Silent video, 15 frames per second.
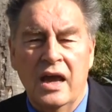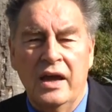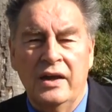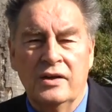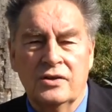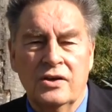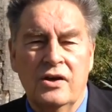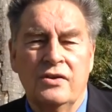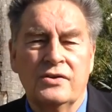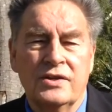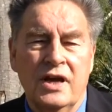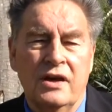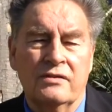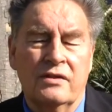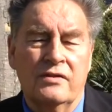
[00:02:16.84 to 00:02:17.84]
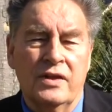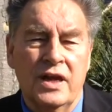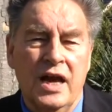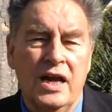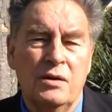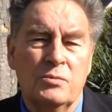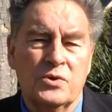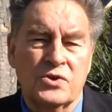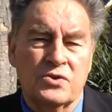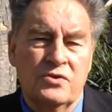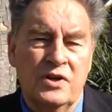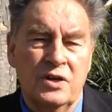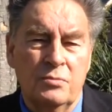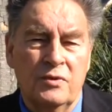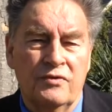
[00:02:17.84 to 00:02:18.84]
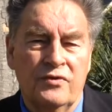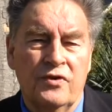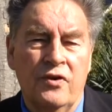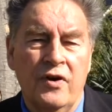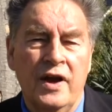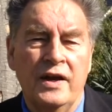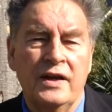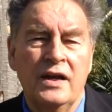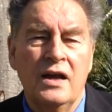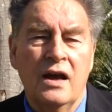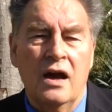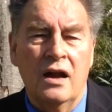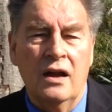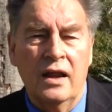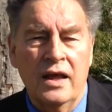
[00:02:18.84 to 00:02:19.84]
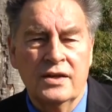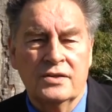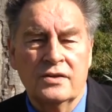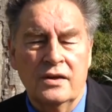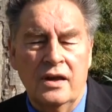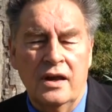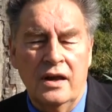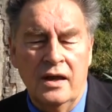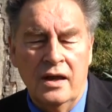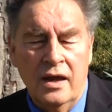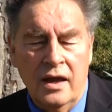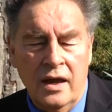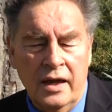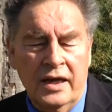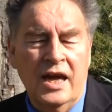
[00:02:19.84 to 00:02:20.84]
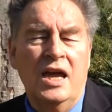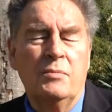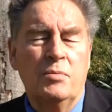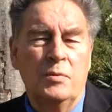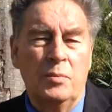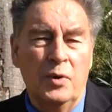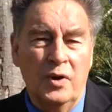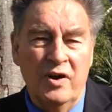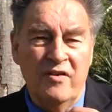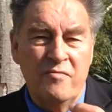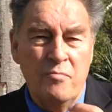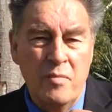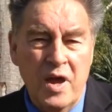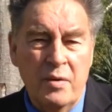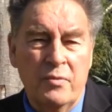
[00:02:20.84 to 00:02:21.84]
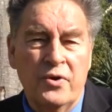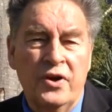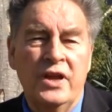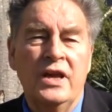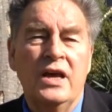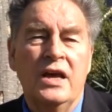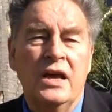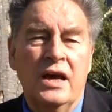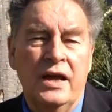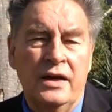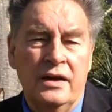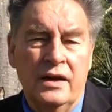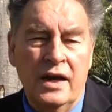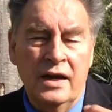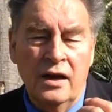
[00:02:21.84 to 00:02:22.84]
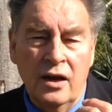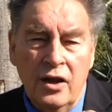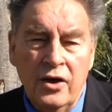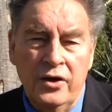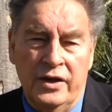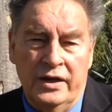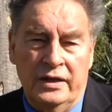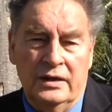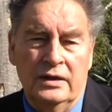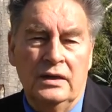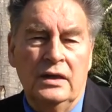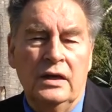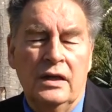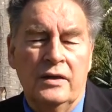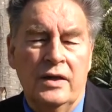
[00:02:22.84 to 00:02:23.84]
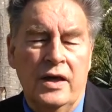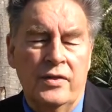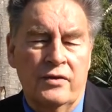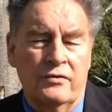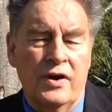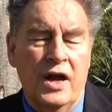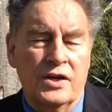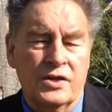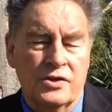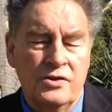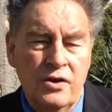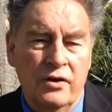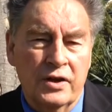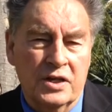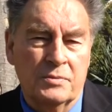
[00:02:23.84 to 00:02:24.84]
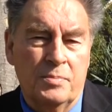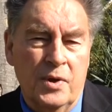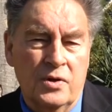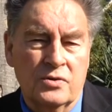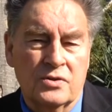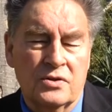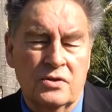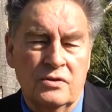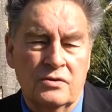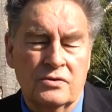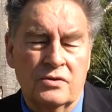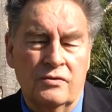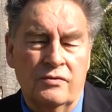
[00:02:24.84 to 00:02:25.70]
And it turns out that the animals treated with fluoride are less capable of memory and learning than the rats not exposed to